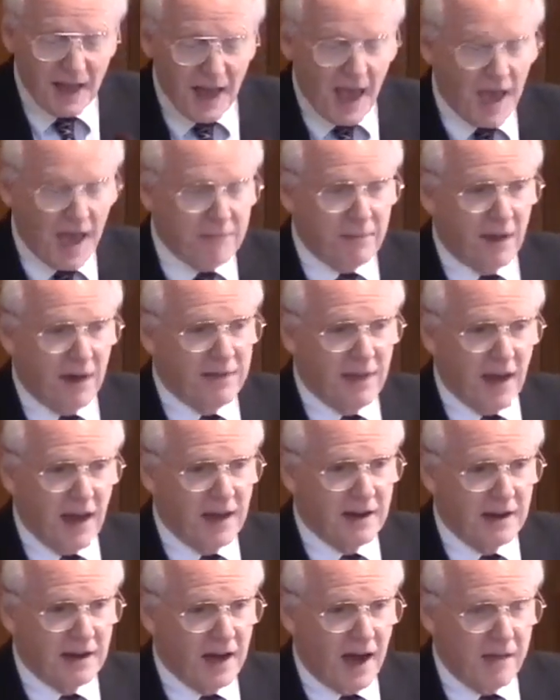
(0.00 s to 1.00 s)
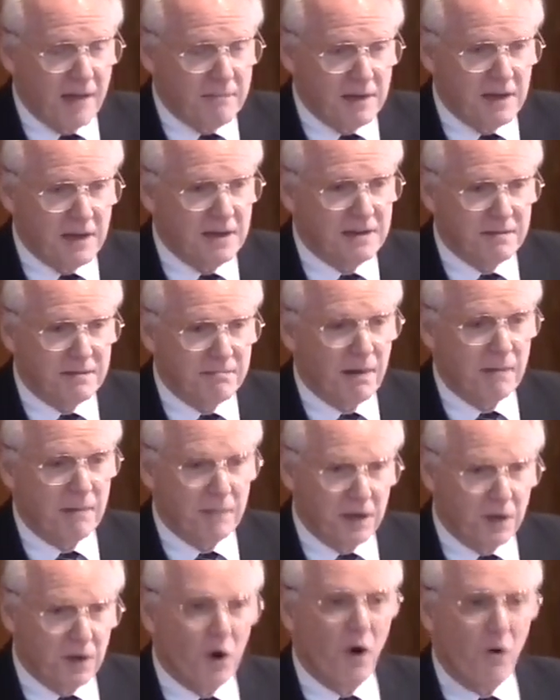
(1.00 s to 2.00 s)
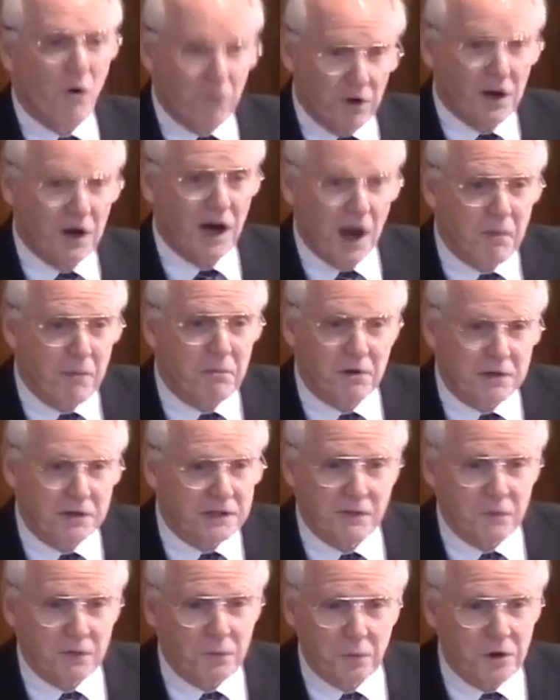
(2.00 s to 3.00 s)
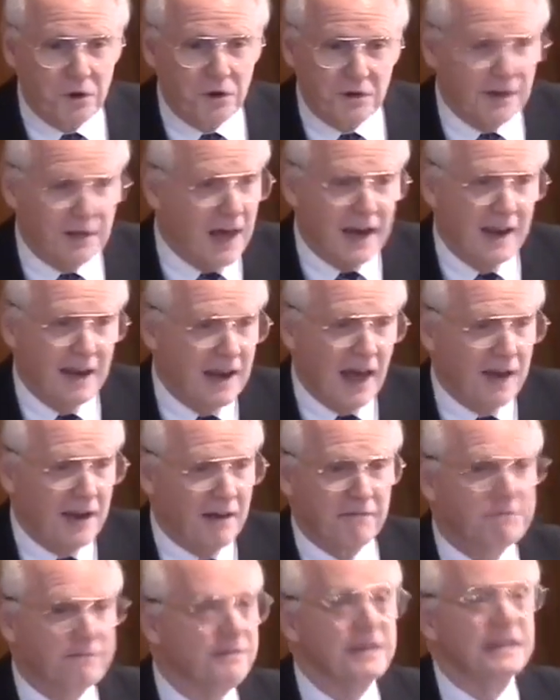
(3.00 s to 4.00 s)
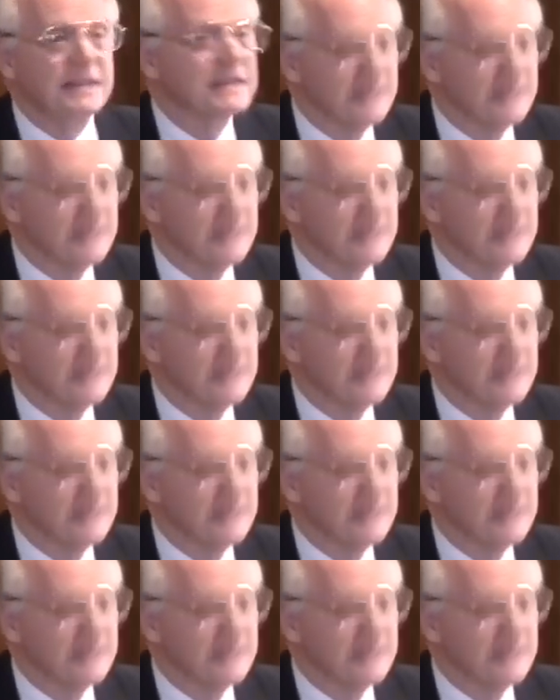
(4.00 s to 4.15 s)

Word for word: And by that, I mean by being overcomers of the world, not, not a feeling